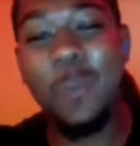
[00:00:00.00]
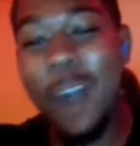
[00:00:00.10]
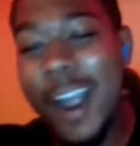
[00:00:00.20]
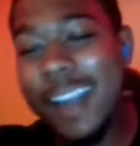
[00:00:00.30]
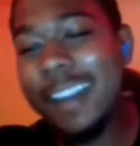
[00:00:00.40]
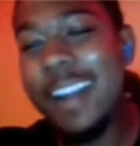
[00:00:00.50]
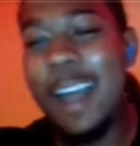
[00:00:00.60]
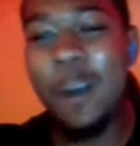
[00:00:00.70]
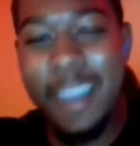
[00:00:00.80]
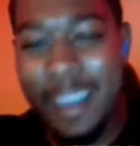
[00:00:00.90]

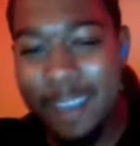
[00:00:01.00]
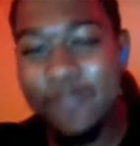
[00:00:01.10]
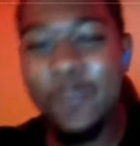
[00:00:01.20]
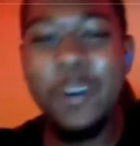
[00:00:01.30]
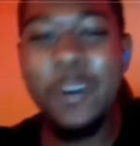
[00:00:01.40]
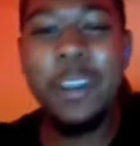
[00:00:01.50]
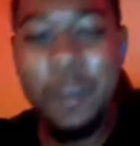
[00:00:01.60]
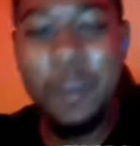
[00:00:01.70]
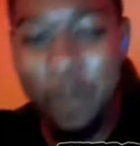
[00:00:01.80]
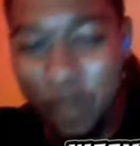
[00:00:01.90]
hetero-race relations. I had to.